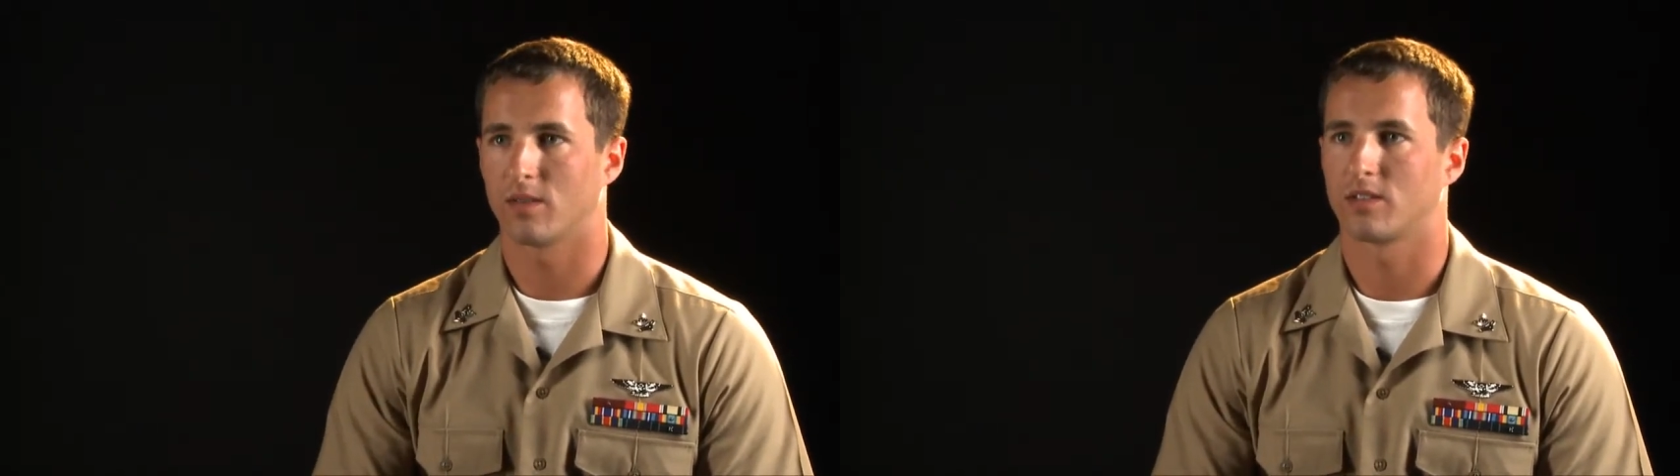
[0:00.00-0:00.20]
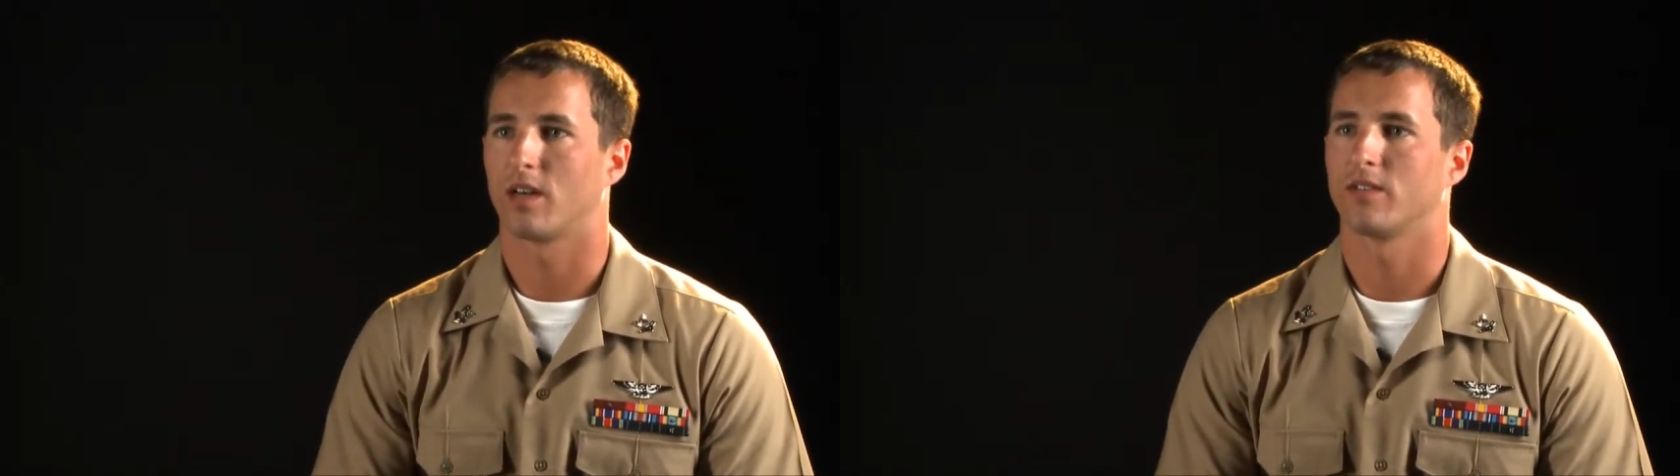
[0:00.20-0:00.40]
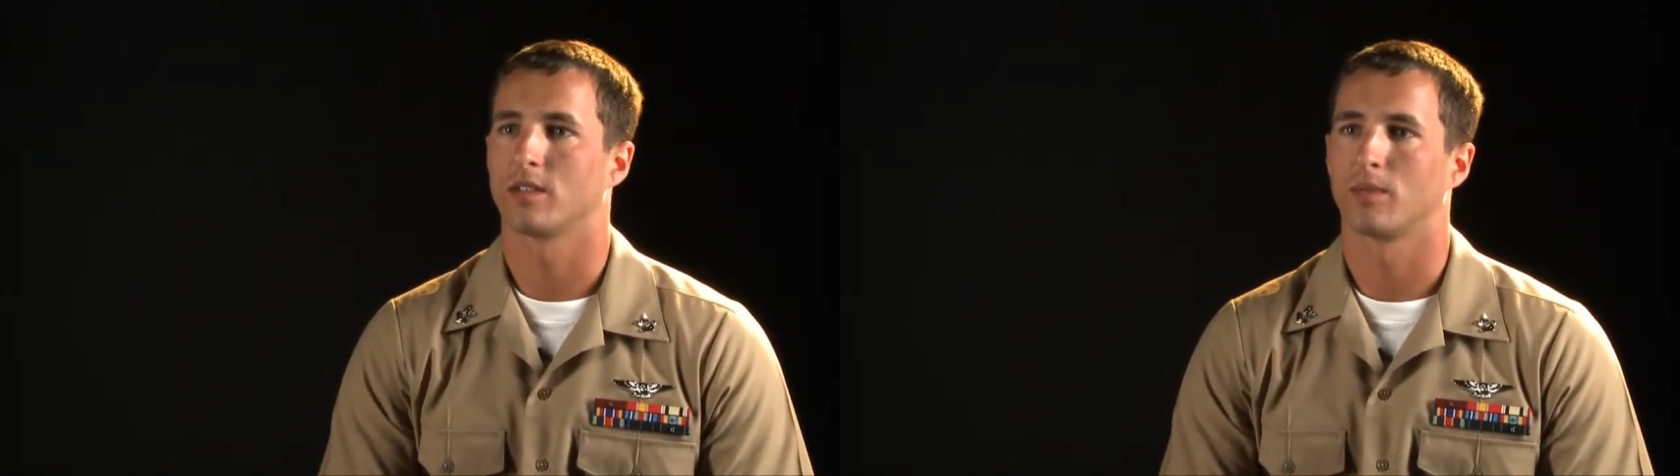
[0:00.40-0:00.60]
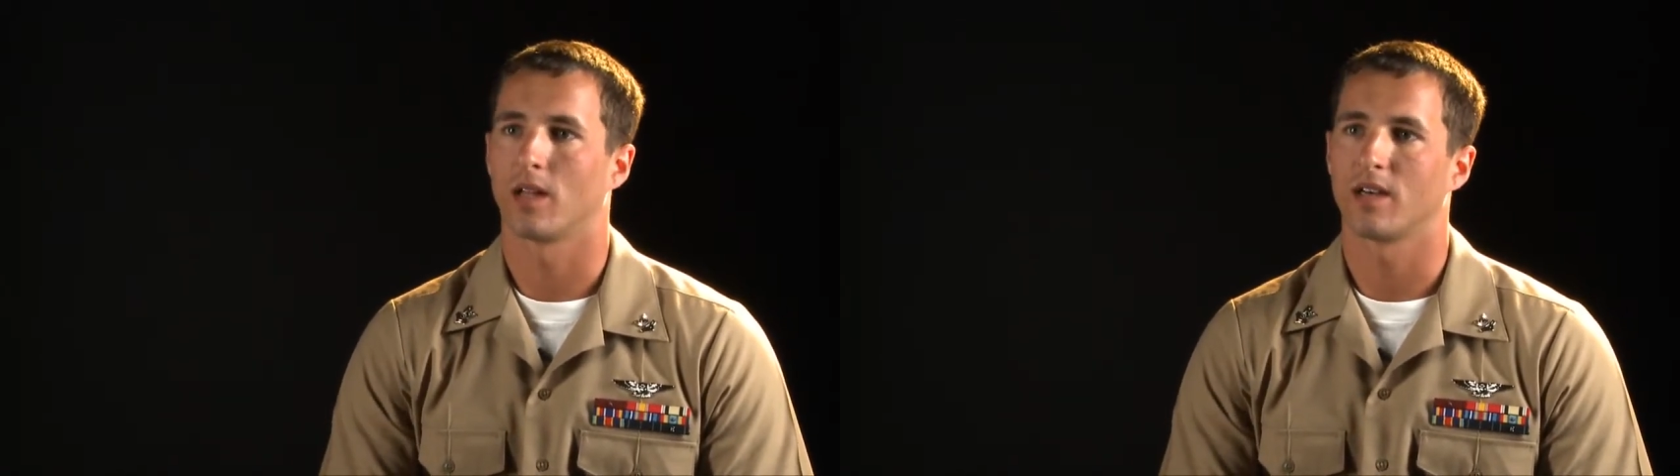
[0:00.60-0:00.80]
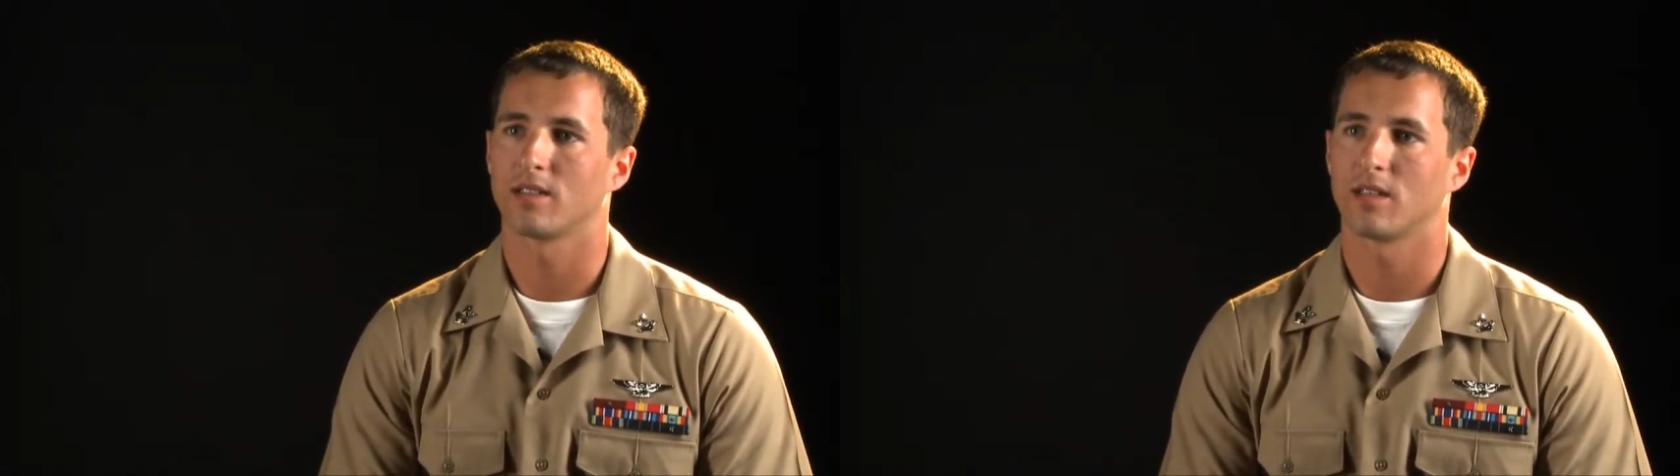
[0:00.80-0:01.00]
I would drive
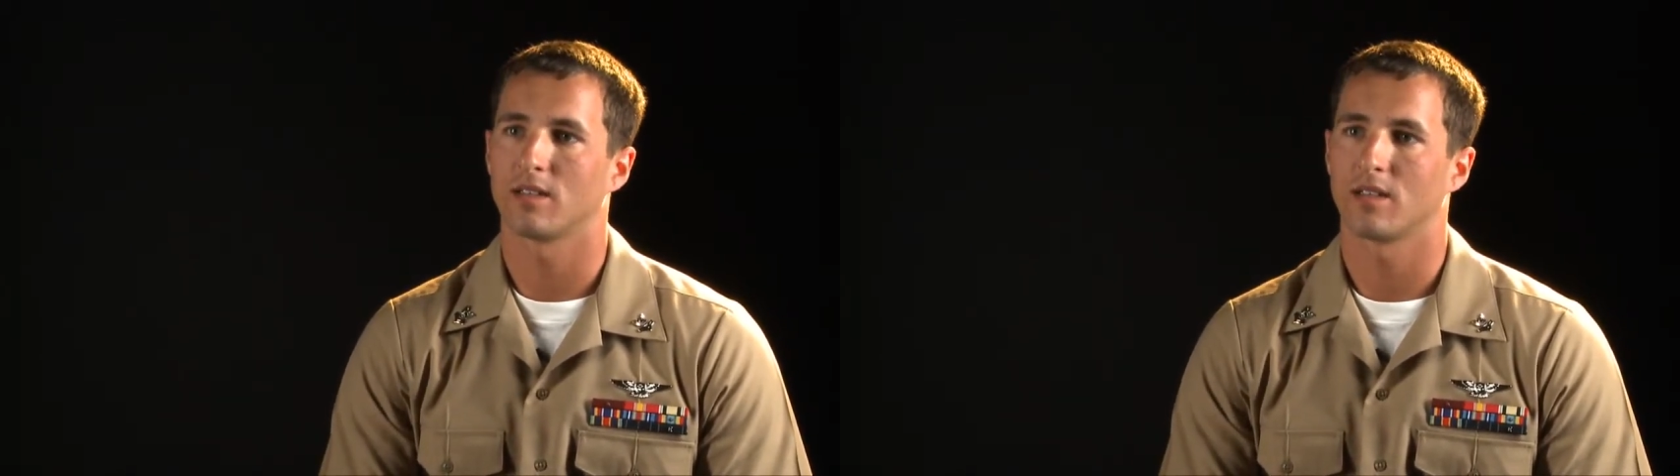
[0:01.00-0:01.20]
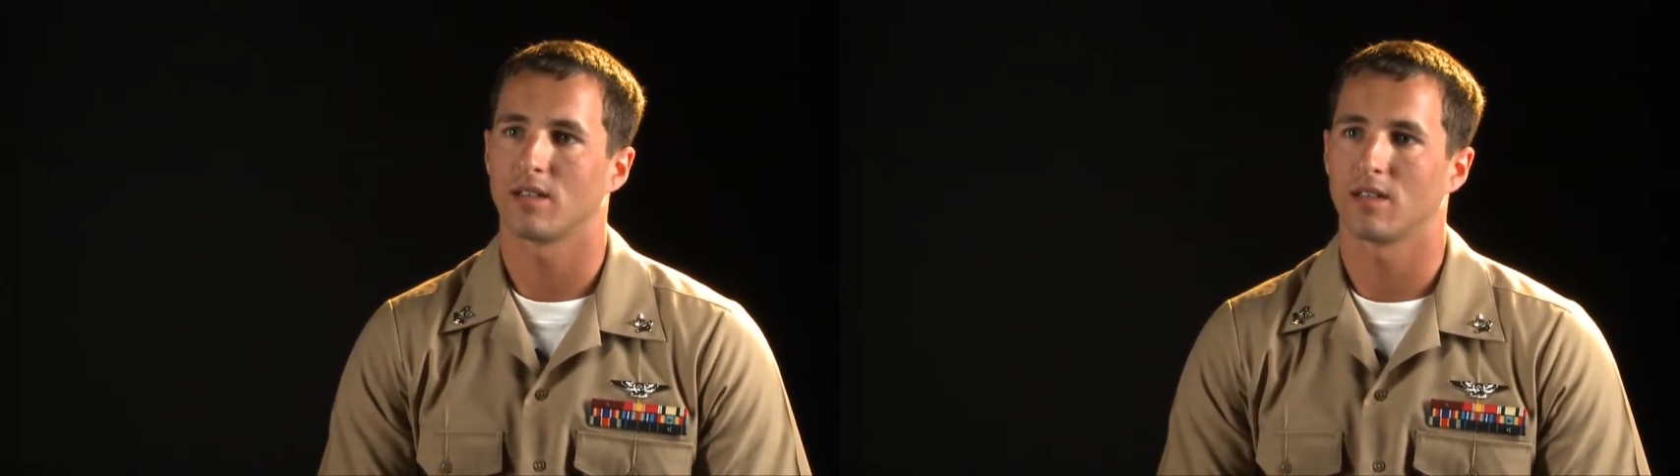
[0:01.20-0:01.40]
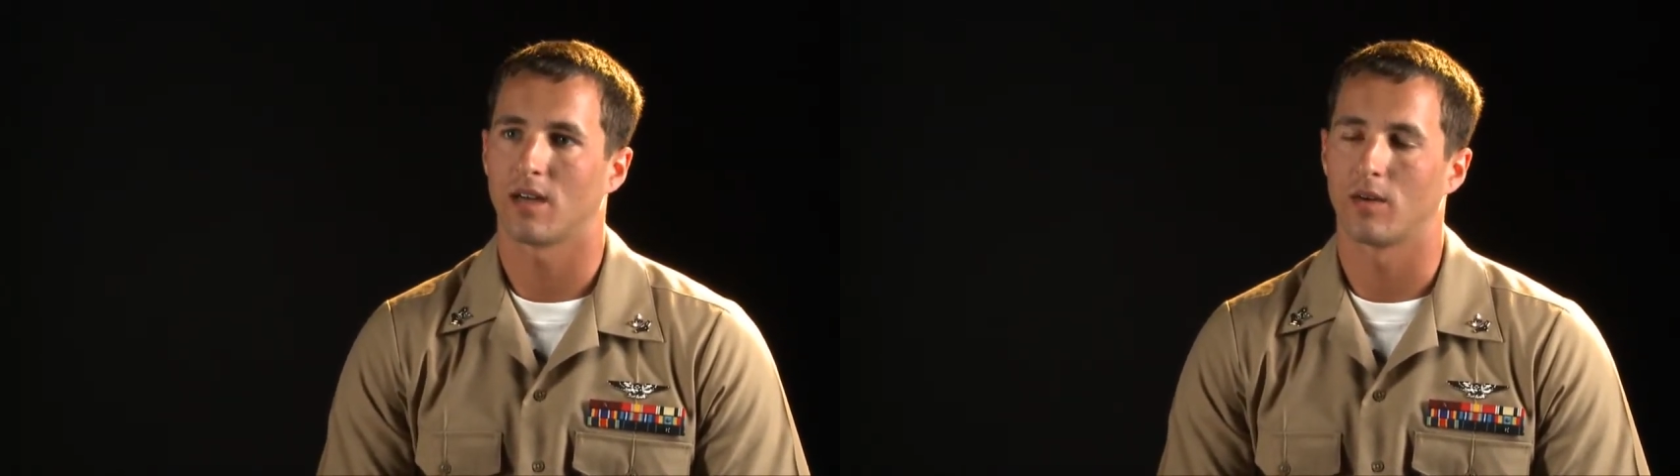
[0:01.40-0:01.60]
supplies out there.